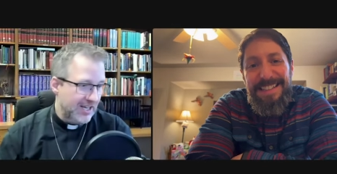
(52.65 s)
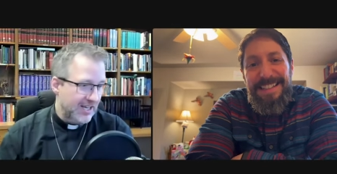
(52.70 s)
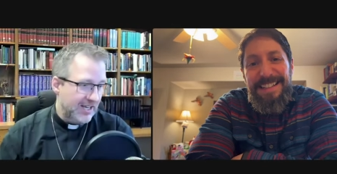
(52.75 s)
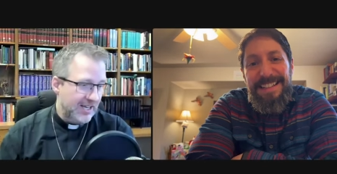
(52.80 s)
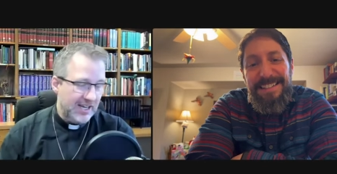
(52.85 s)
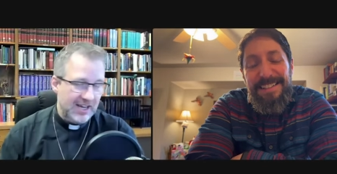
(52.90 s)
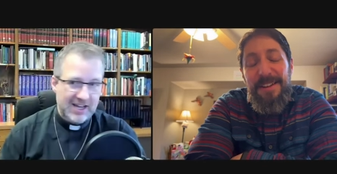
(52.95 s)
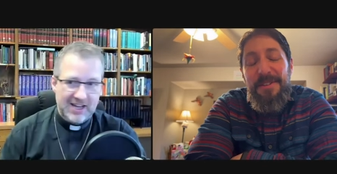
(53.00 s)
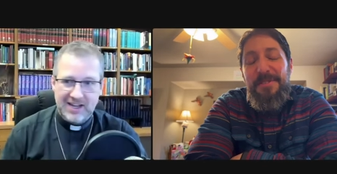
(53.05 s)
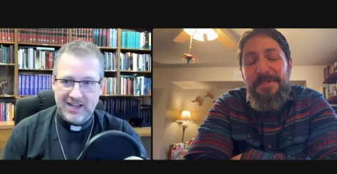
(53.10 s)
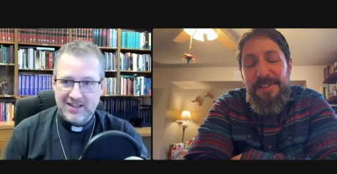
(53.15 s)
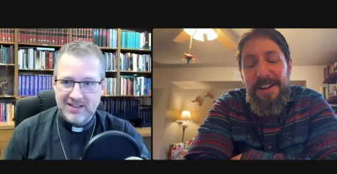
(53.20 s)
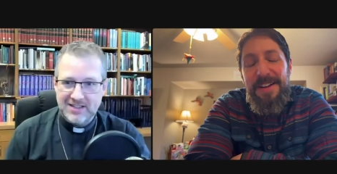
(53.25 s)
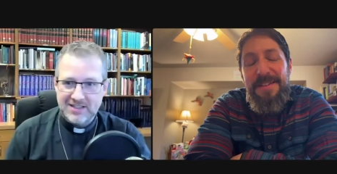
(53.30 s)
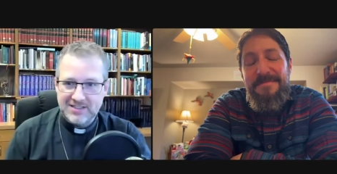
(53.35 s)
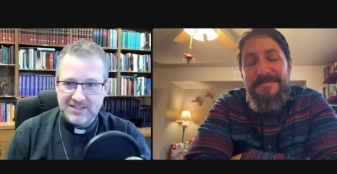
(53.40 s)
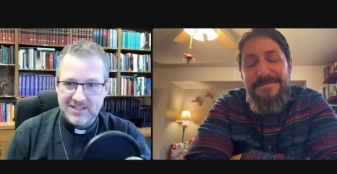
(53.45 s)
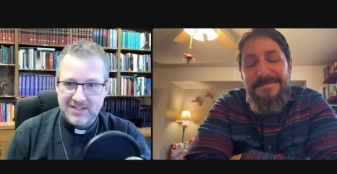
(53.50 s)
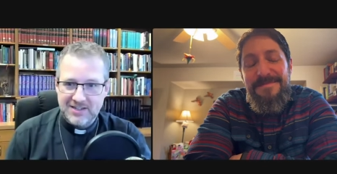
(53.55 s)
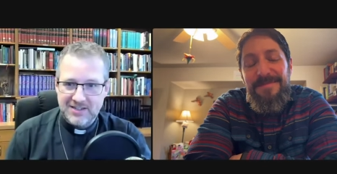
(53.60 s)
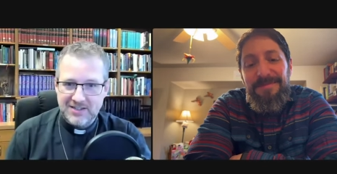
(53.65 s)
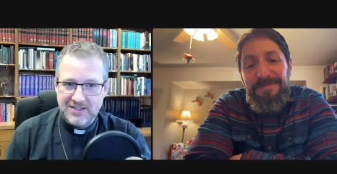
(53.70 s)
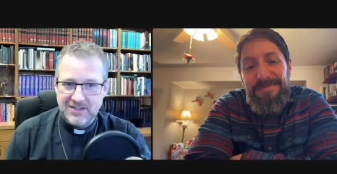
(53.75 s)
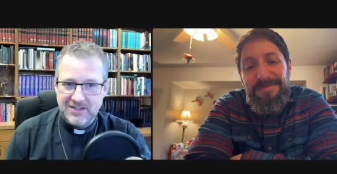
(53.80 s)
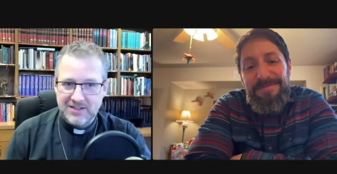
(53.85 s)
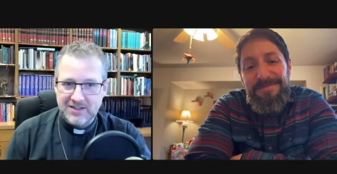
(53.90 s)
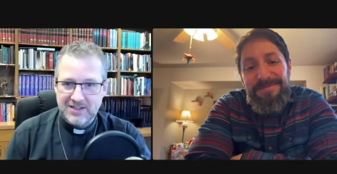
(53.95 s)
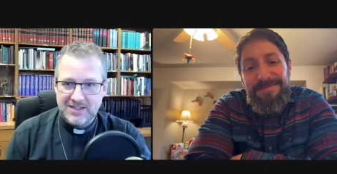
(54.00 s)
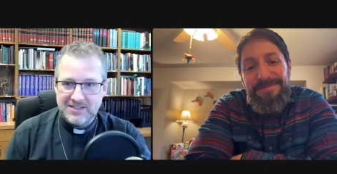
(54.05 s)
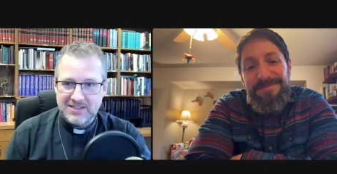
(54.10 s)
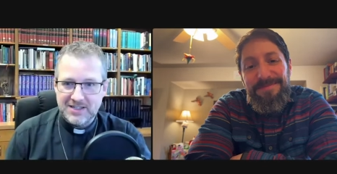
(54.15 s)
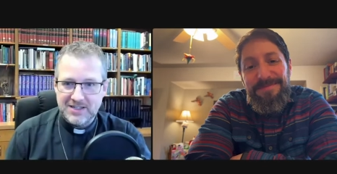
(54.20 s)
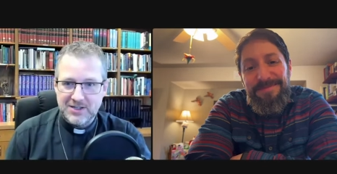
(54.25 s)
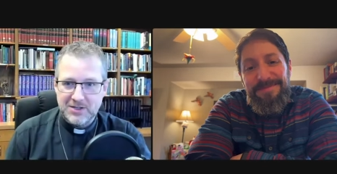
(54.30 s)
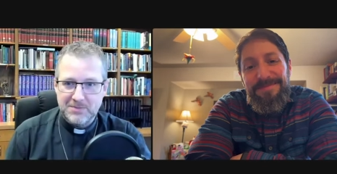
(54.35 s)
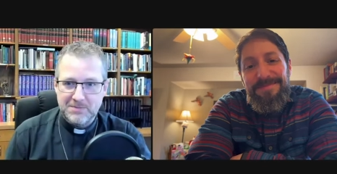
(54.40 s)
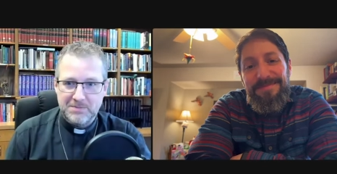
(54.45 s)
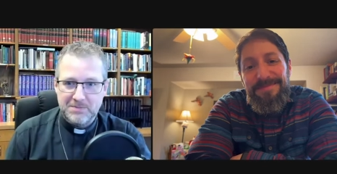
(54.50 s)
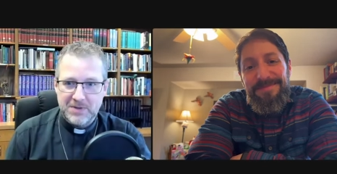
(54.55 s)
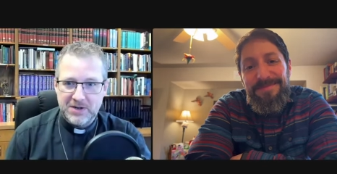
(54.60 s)
Speaker 1: And they said, they said you
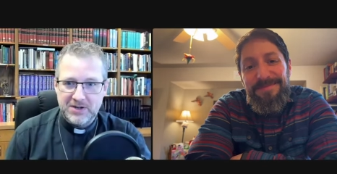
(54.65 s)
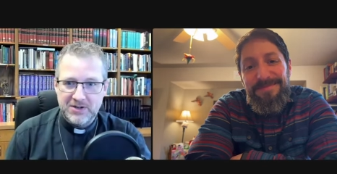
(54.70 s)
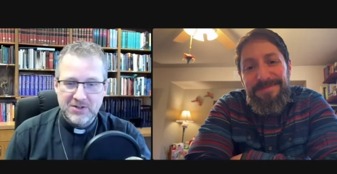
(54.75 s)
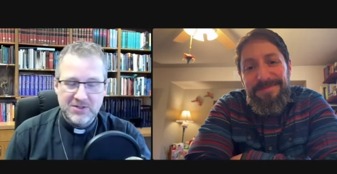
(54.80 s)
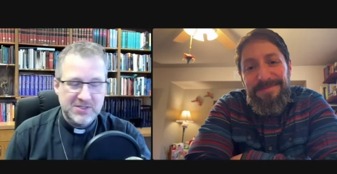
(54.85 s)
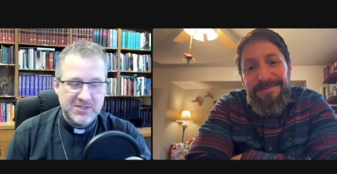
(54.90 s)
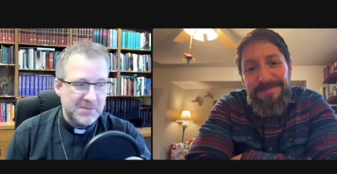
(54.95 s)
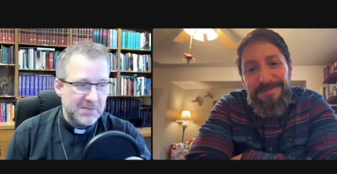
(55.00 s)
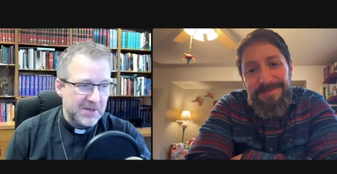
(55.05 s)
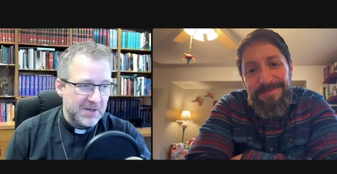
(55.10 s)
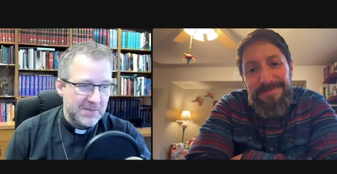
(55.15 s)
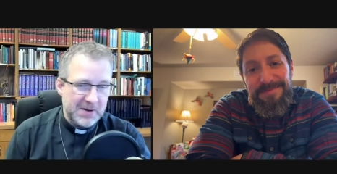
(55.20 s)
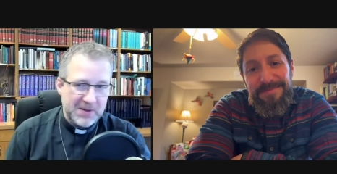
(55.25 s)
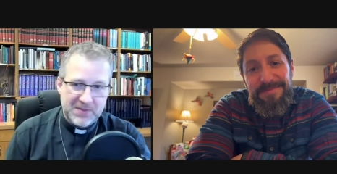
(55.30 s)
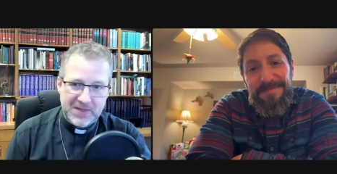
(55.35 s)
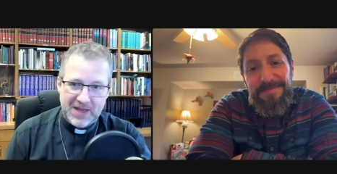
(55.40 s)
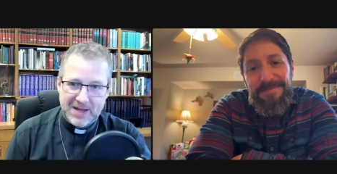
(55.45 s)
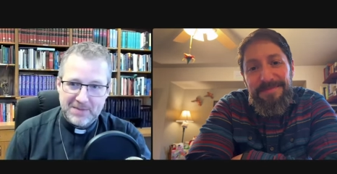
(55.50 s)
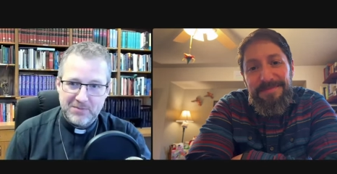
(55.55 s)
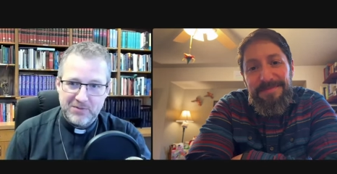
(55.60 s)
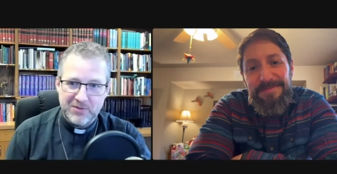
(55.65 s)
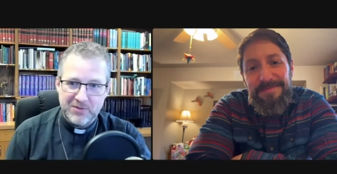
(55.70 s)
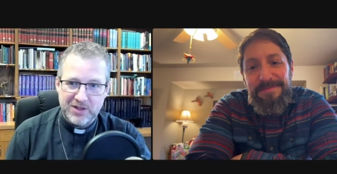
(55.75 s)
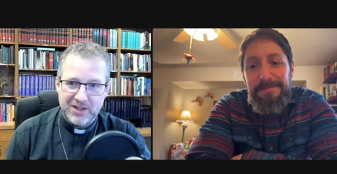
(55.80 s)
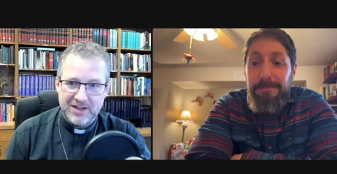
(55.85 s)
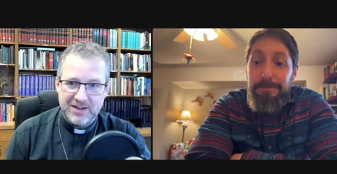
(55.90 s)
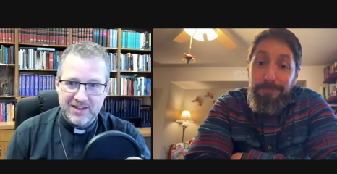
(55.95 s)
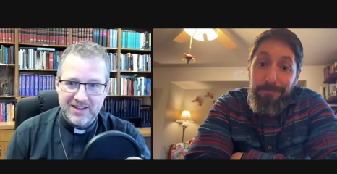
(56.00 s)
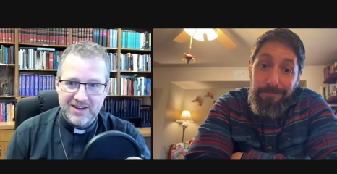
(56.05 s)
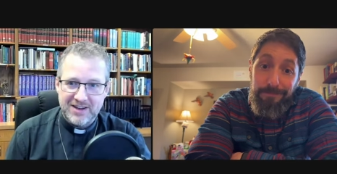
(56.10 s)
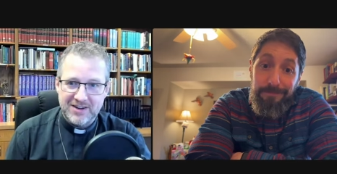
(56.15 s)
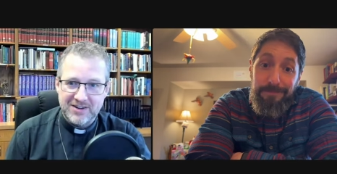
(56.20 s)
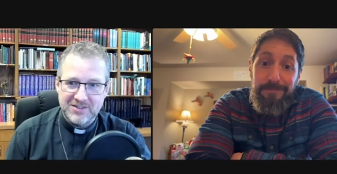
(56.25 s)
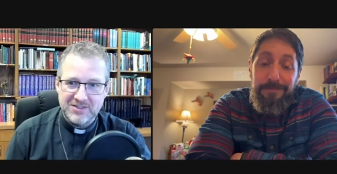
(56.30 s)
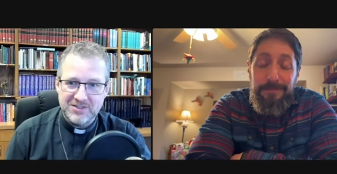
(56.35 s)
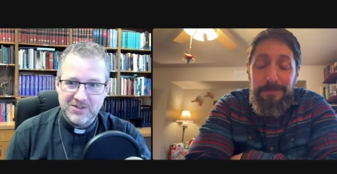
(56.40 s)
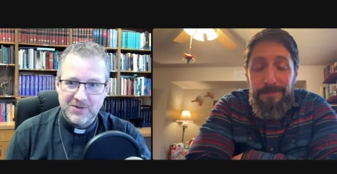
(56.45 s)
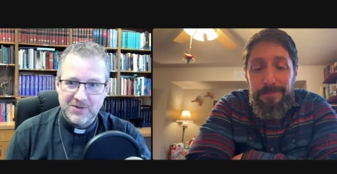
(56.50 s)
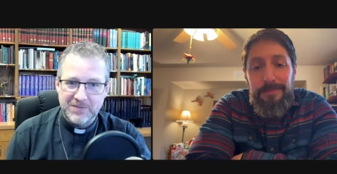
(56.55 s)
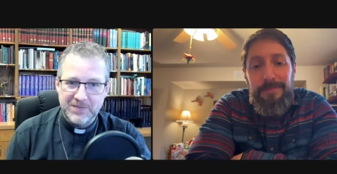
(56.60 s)
better do something about that before the end of the year.
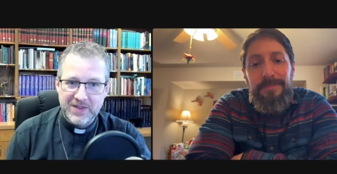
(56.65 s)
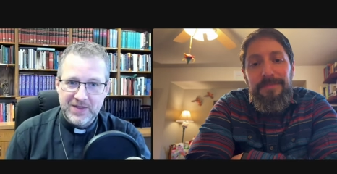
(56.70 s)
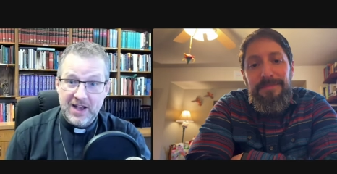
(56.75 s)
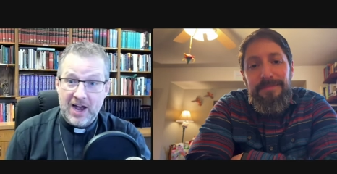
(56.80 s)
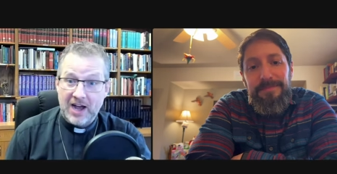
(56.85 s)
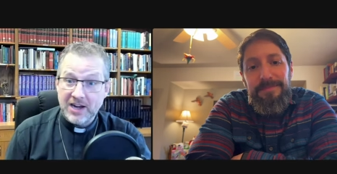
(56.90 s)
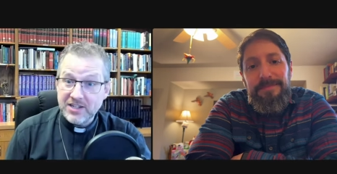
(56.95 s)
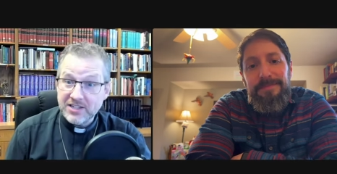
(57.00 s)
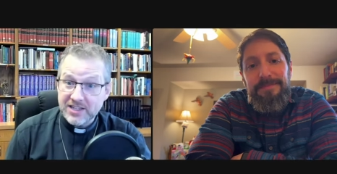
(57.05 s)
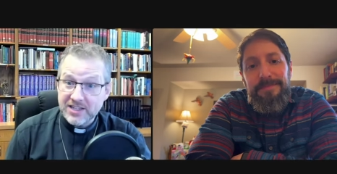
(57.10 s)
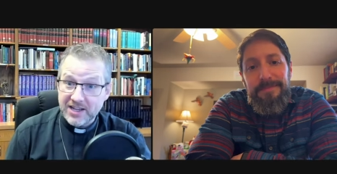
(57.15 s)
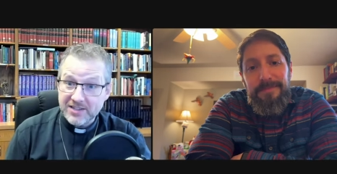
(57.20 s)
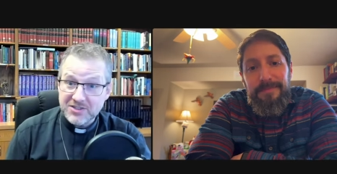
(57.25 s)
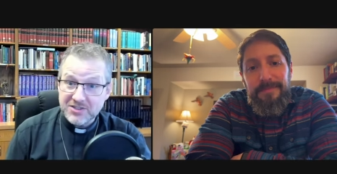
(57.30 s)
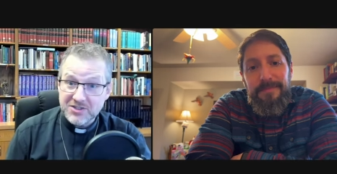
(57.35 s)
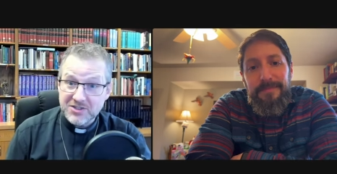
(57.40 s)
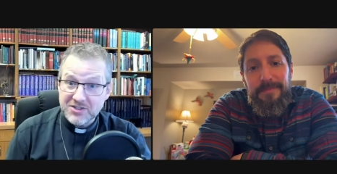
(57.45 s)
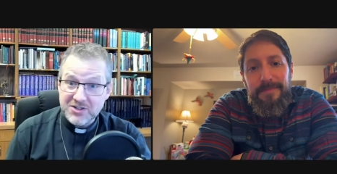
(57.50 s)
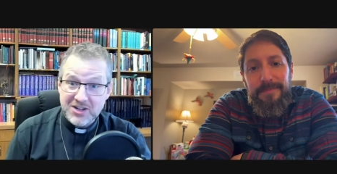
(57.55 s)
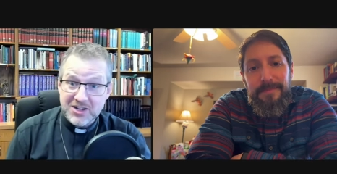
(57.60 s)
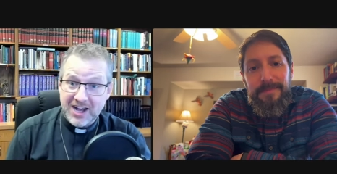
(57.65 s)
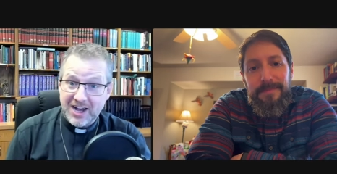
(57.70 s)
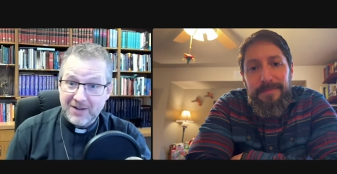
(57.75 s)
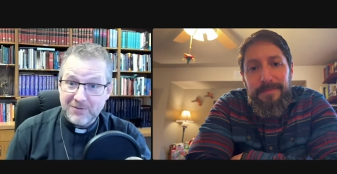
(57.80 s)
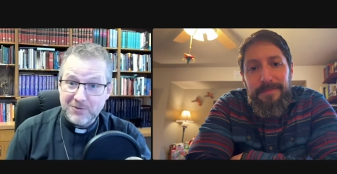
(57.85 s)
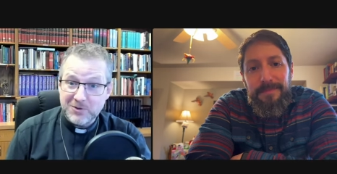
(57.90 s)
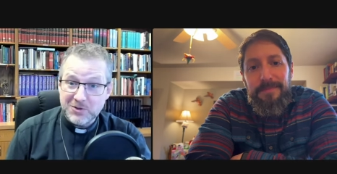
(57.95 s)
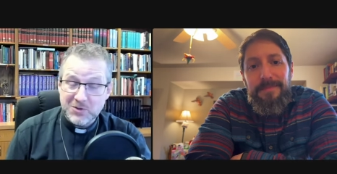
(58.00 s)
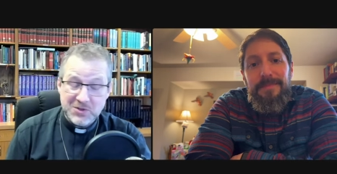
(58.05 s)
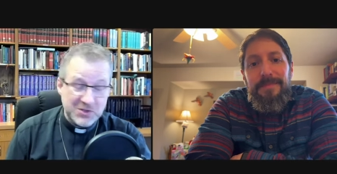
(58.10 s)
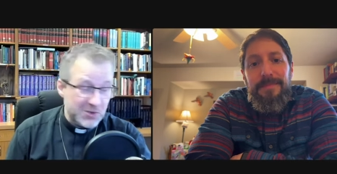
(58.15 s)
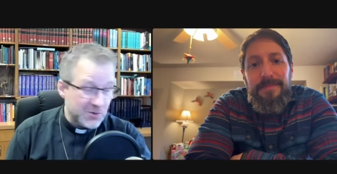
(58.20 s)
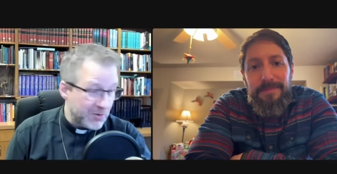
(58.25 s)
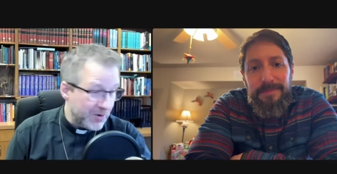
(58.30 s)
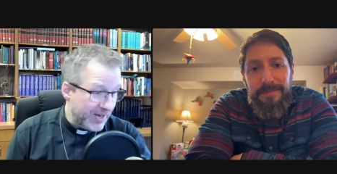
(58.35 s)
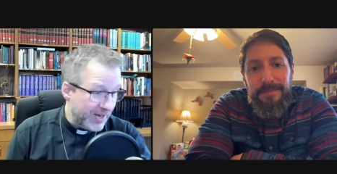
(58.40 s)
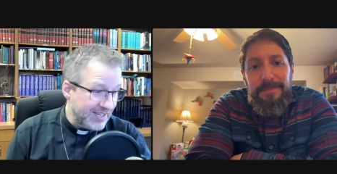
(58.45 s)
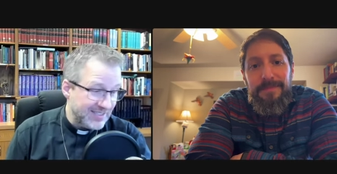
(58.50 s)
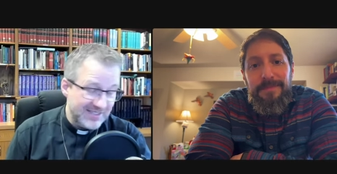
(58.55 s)
So I took yesterday off, which was great.